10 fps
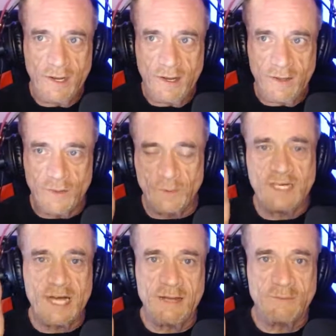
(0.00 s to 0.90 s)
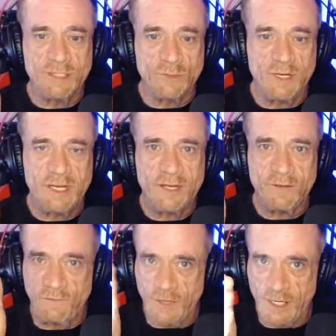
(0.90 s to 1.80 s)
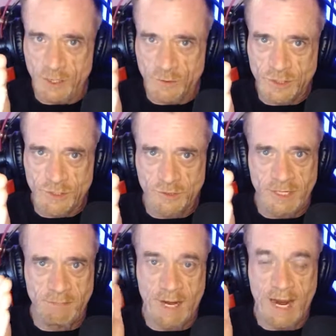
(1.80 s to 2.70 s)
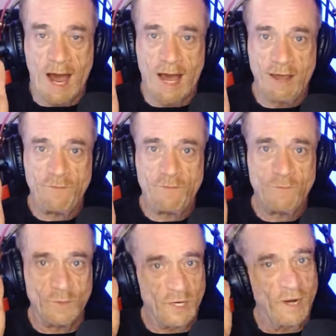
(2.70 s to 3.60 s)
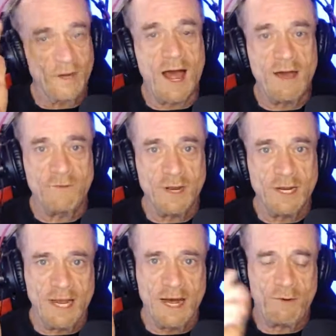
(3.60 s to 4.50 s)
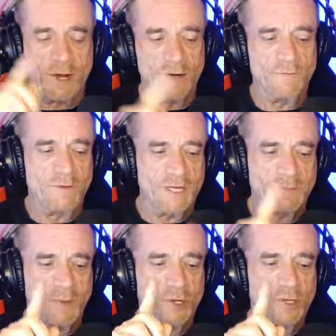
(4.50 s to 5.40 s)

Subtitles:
3 times a week video stream live. We are live right now on Facebook,